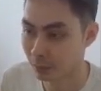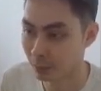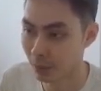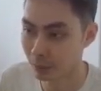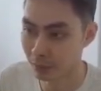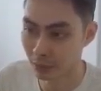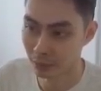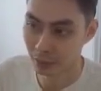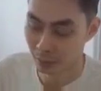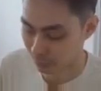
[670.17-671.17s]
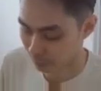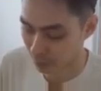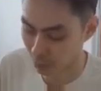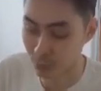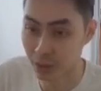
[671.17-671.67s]
But
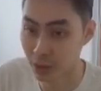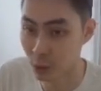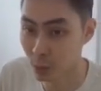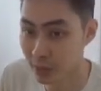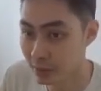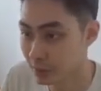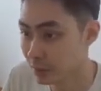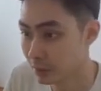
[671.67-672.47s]
because we did a squeeze,